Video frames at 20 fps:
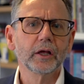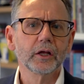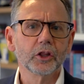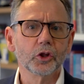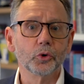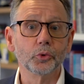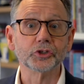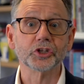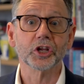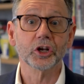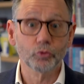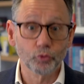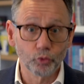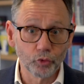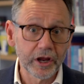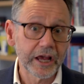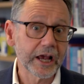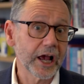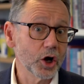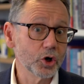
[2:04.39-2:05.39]
There was
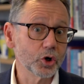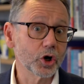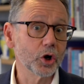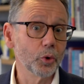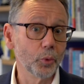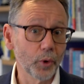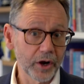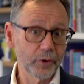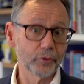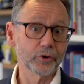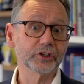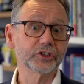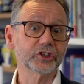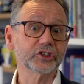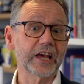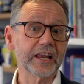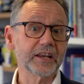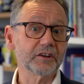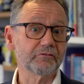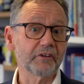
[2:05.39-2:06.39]
Enrico Cuira's
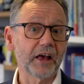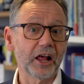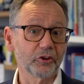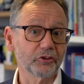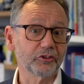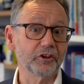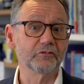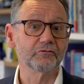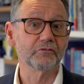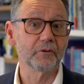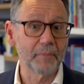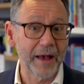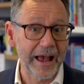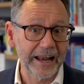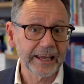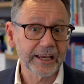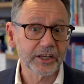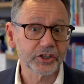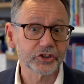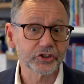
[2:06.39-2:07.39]
Centre for Health
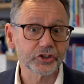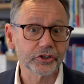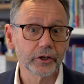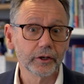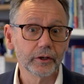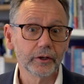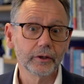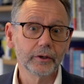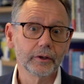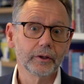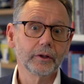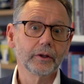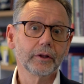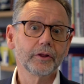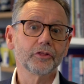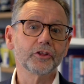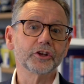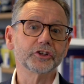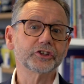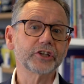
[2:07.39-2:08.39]
Informatics,
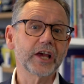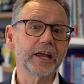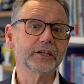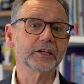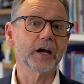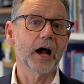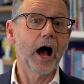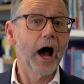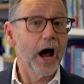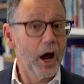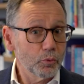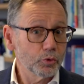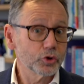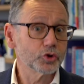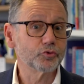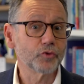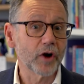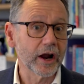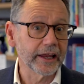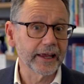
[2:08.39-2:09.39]
the centre I
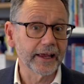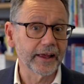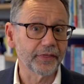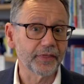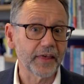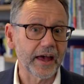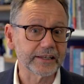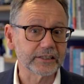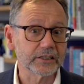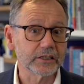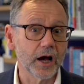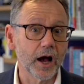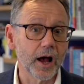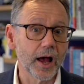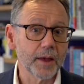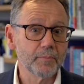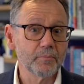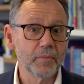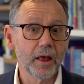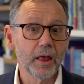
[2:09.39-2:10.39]
was running at that
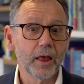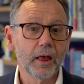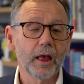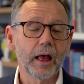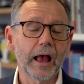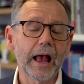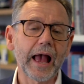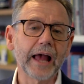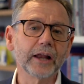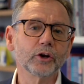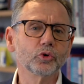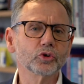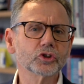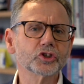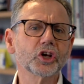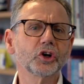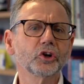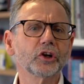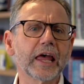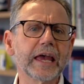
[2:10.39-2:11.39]
time, and
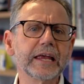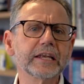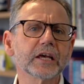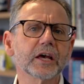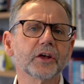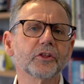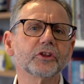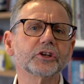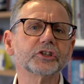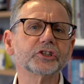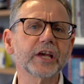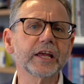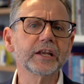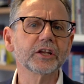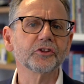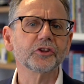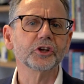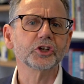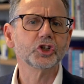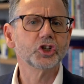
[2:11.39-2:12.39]
also later the
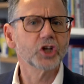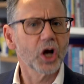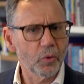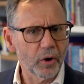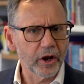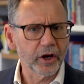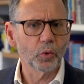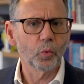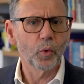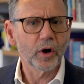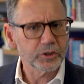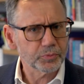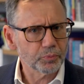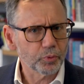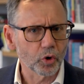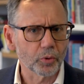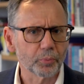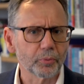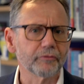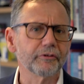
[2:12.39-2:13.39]
centre that Joanna
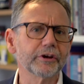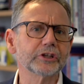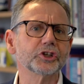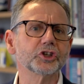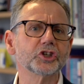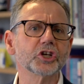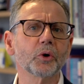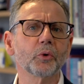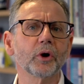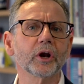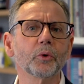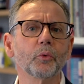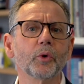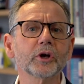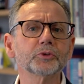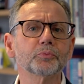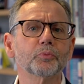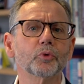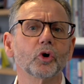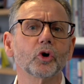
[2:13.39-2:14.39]
Westbrook, Professor Joanna
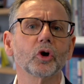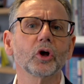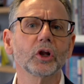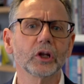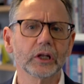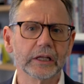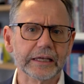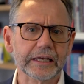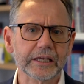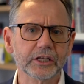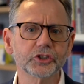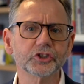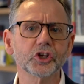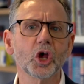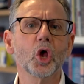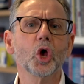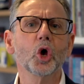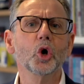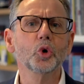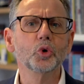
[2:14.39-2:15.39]
Westbrook, leads,
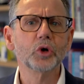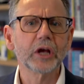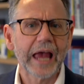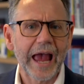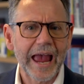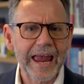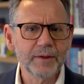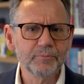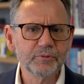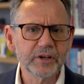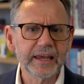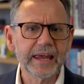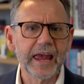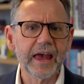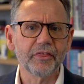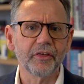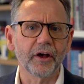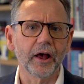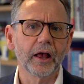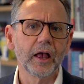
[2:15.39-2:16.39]
who came
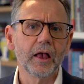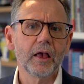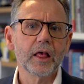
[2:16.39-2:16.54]
together.